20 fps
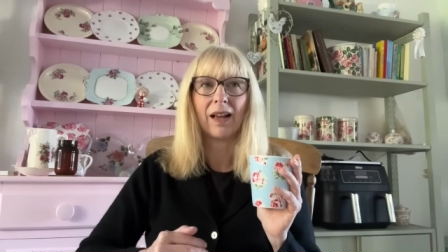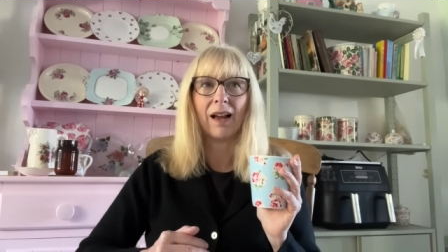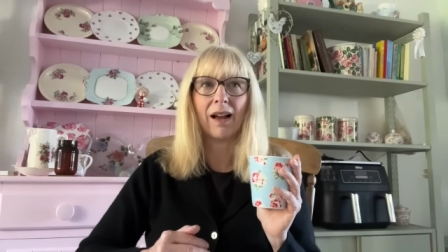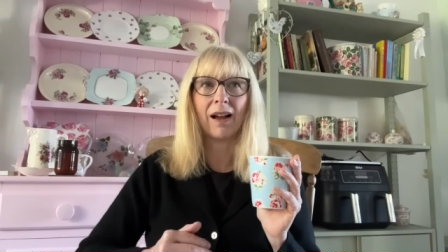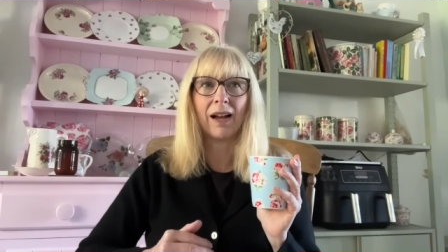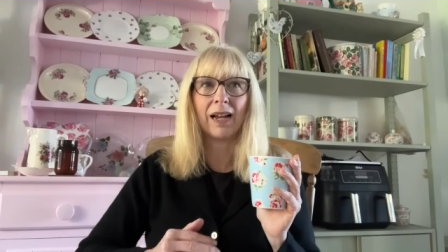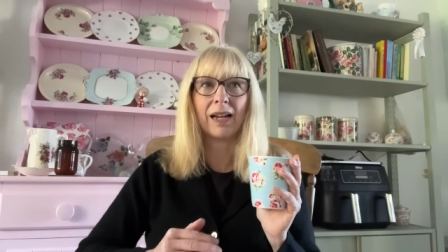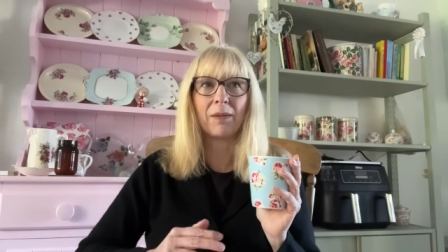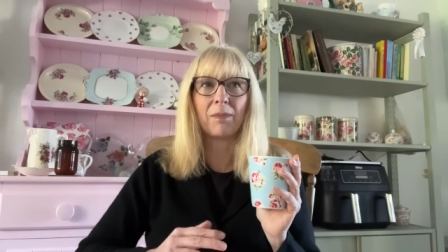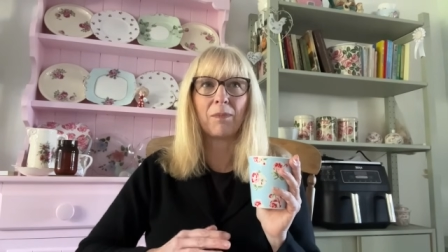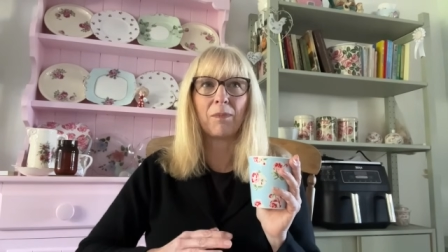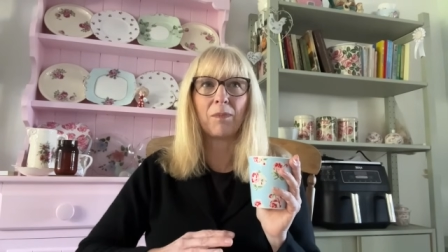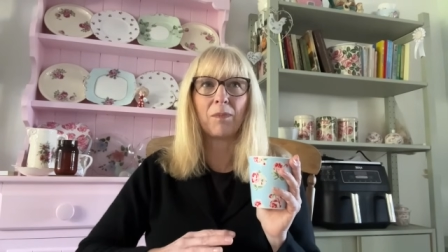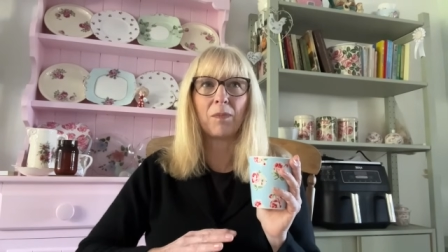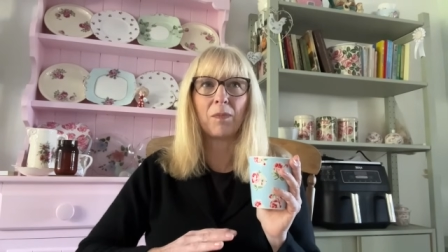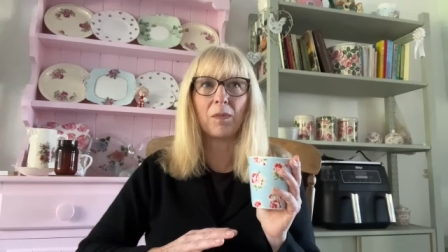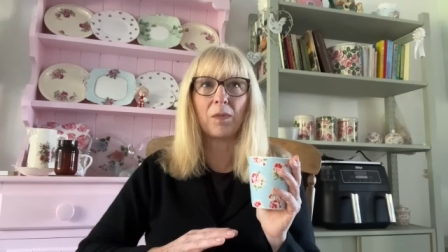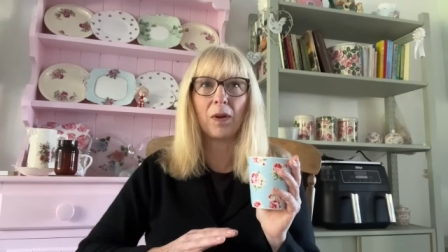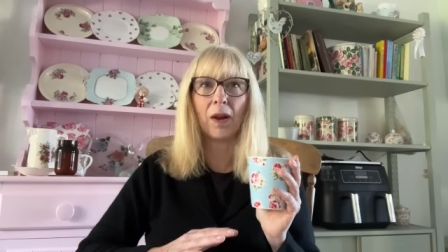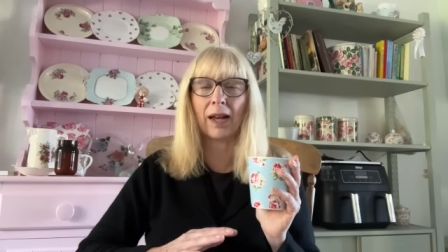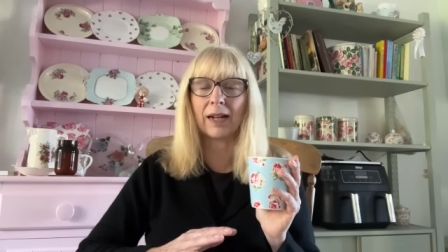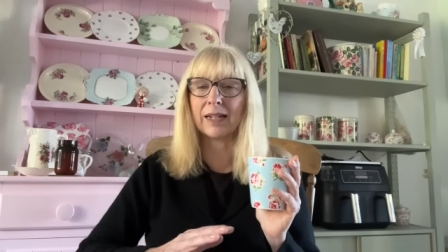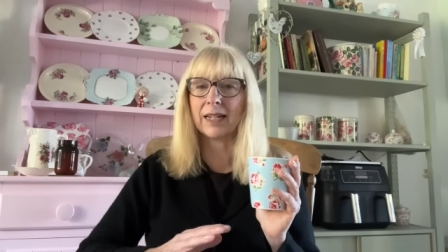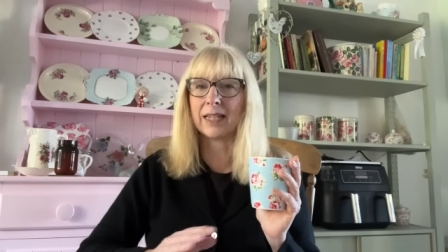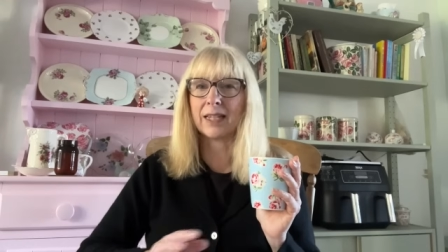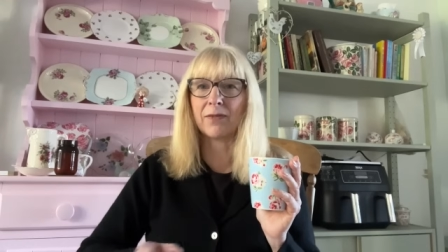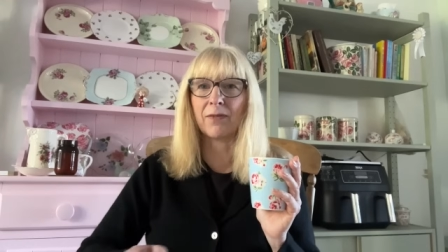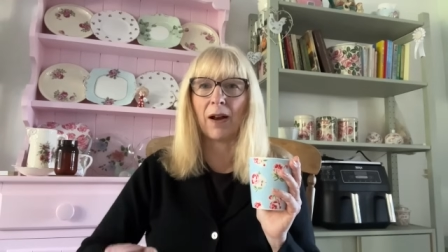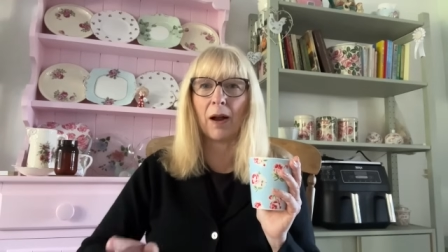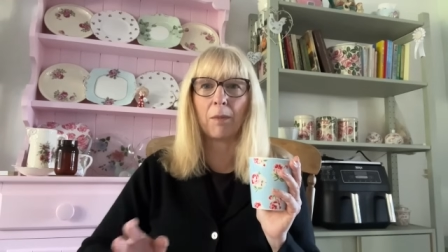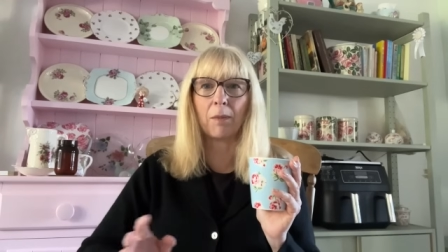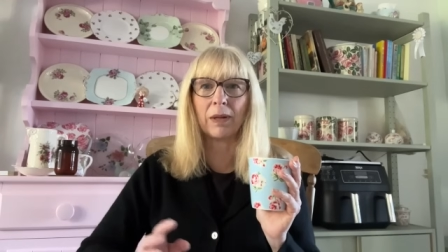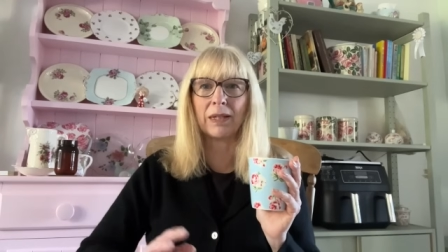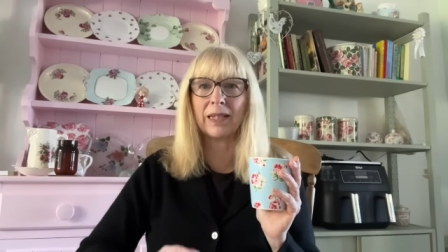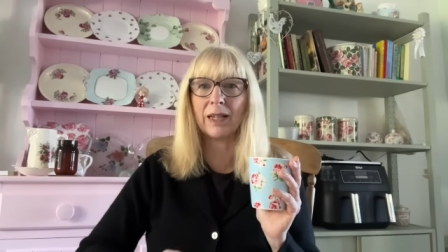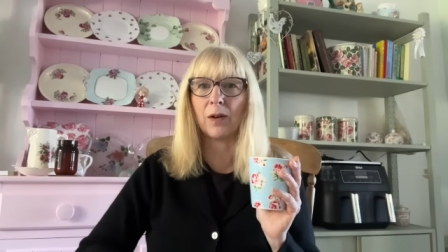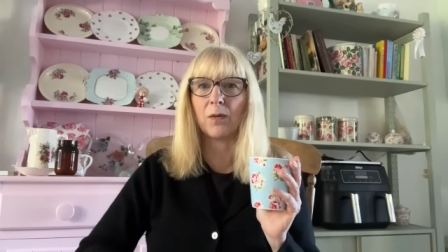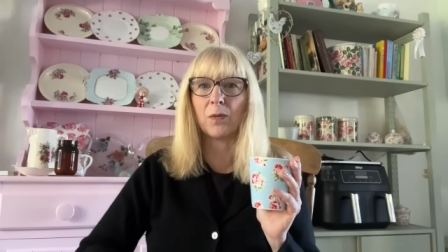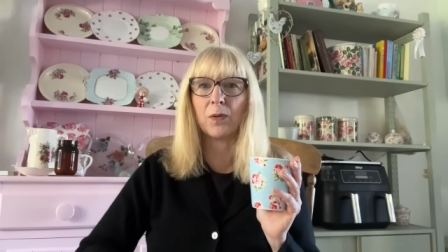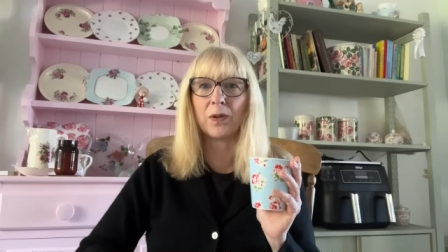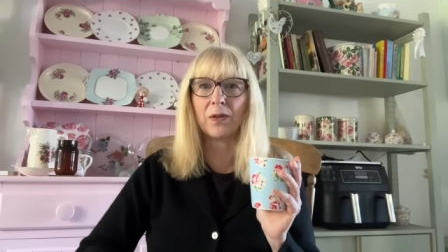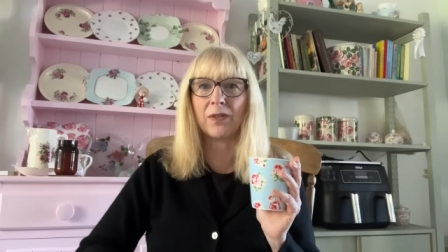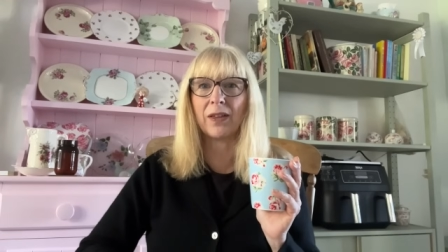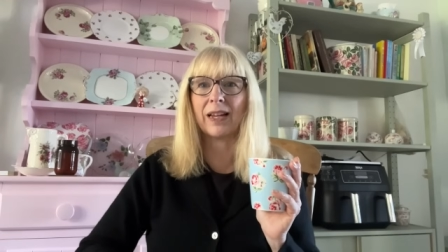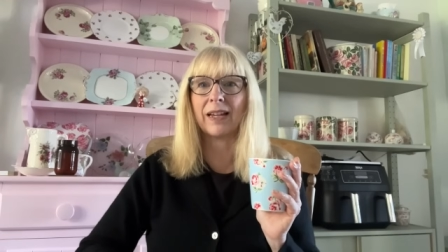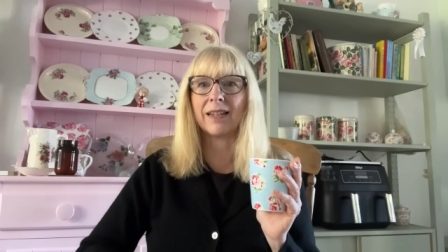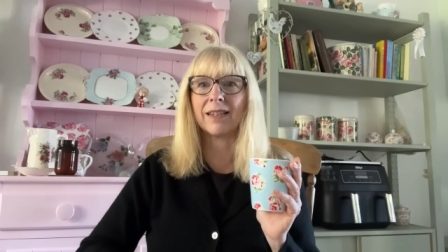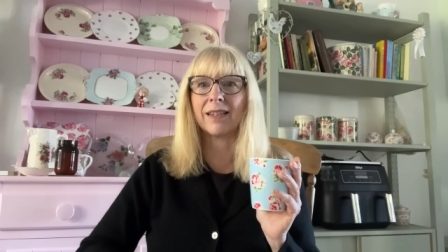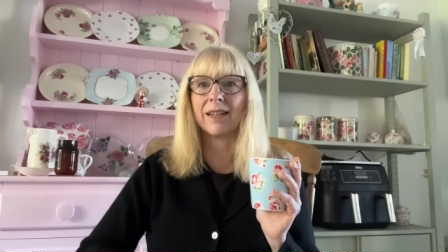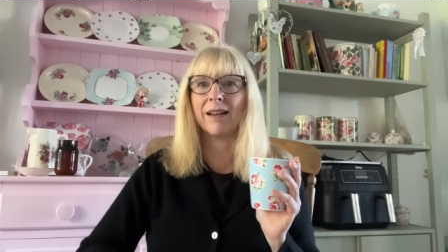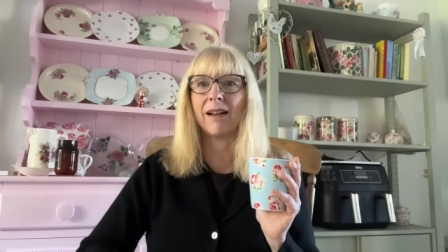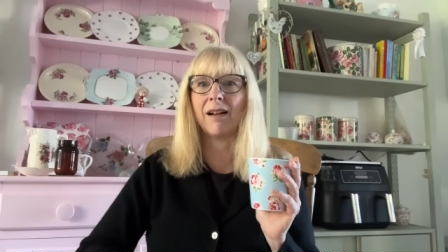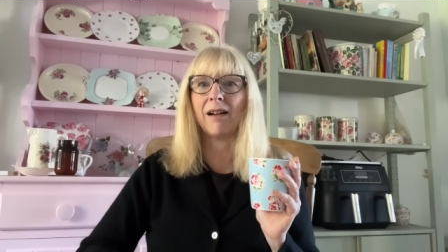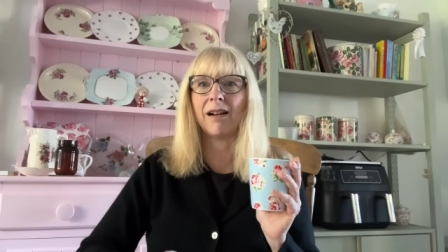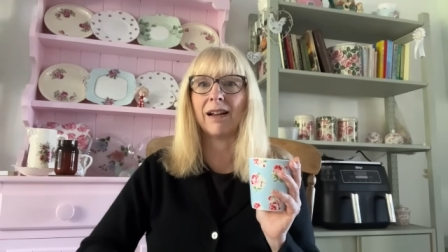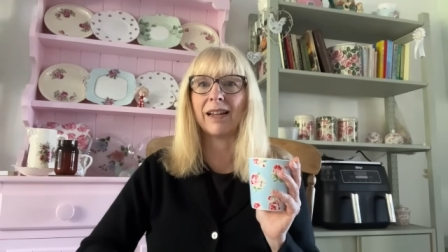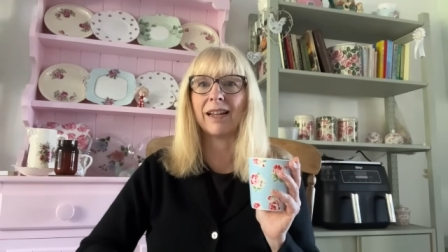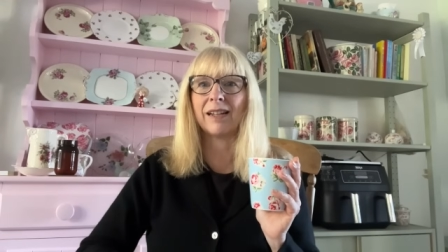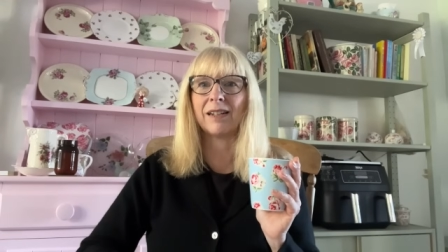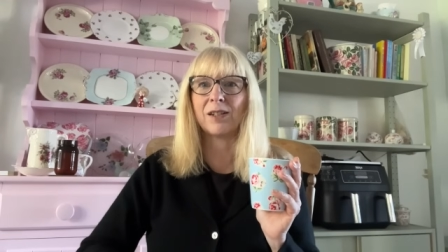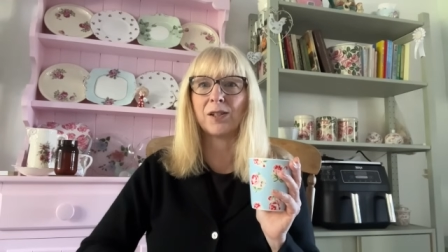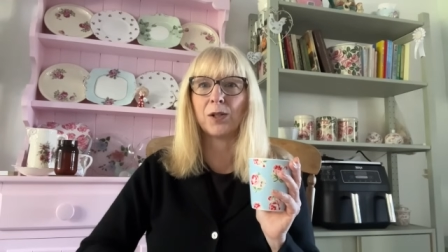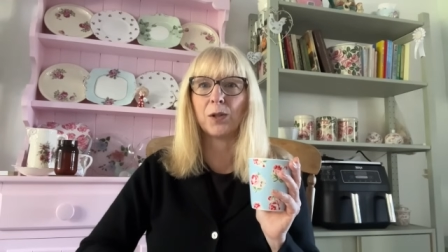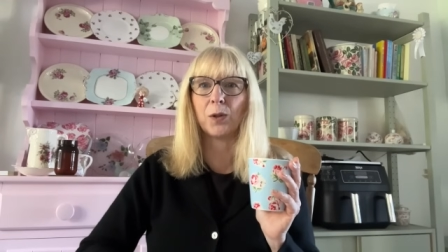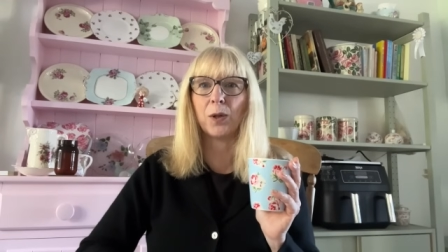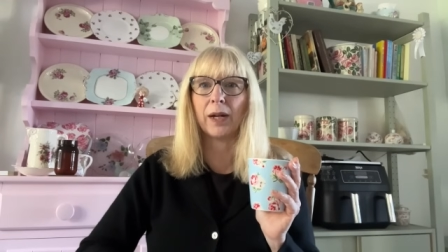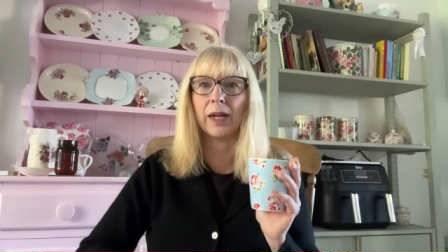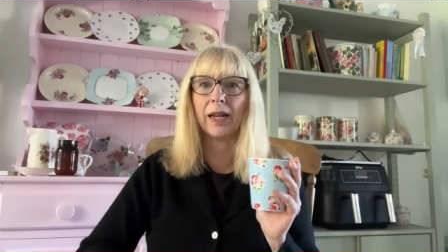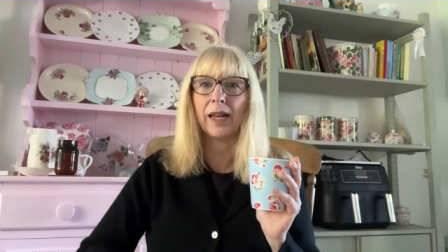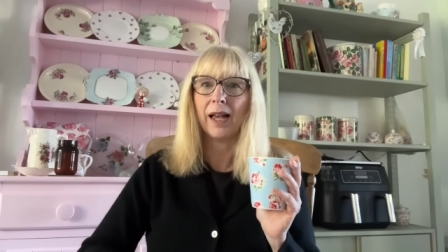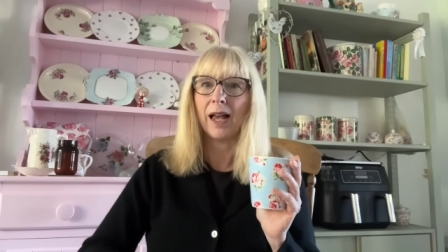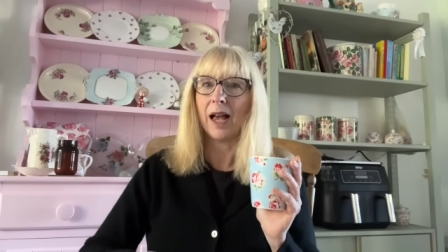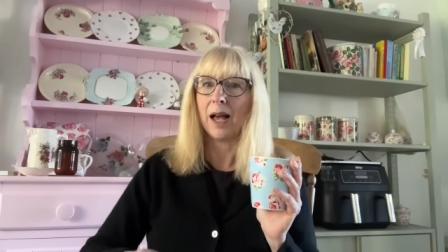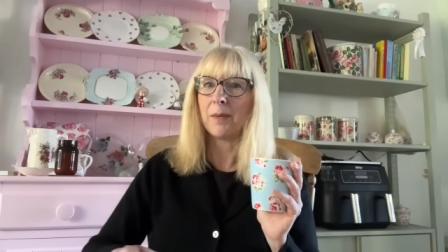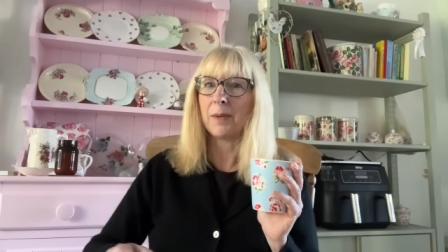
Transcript: I like to surround myself with things that I enjoy. I